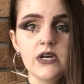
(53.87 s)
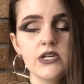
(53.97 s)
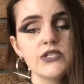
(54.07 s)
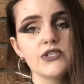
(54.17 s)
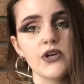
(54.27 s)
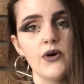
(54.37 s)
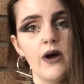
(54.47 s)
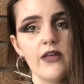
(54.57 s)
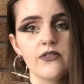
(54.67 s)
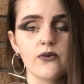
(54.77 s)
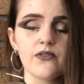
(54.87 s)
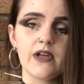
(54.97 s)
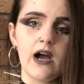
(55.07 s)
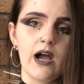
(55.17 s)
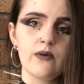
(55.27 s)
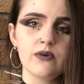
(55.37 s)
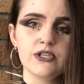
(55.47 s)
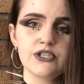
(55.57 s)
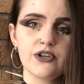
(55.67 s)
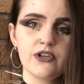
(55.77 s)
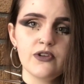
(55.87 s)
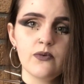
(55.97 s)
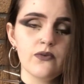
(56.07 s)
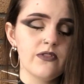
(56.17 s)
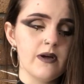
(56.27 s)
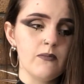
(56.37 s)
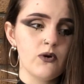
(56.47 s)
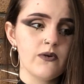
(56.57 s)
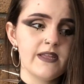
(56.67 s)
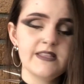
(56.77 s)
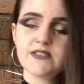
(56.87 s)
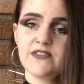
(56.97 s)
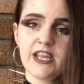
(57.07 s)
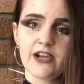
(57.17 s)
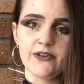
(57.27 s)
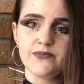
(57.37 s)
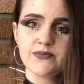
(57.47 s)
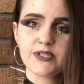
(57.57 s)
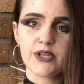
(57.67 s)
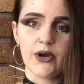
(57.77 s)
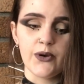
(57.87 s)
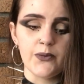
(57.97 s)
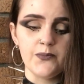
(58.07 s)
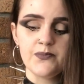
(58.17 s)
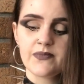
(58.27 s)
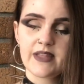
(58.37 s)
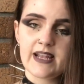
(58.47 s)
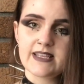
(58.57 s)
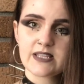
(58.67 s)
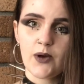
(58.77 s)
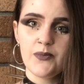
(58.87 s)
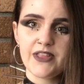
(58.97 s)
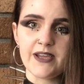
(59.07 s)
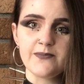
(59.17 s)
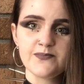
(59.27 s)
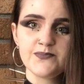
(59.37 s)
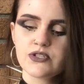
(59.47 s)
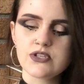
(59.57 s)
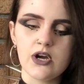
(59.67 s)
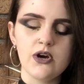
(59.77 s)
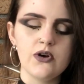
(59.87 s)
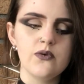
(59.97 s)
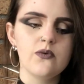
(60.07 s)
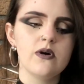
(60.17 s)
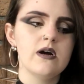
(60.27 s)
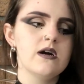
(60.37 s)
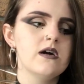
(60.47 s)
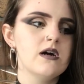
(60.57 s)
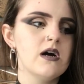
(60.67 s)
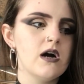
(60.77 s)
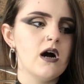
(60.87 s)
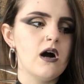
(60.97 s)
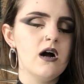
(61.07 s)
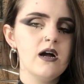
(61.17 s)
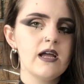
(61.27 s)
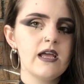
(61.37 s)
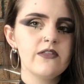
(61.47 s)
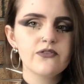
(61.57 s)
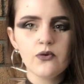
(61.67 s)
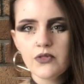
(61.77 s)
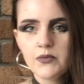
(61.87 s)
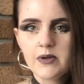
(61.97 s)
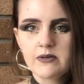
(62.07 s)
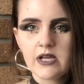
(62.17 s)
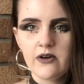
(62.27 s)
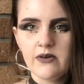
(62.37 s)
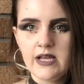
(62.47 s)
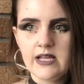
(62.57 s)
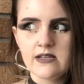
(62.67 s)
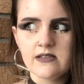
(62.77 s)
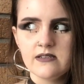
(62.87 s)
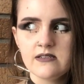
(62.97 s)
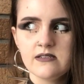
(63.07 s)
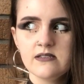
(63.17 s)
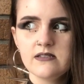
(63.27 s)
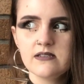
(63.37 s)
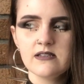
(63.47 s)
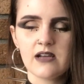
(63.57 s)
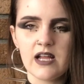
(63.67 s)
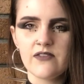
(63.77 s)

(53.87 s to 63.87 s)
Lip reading: so I thought that I would show you them all in this video. So let's go with it. So I thought that we would go in kind of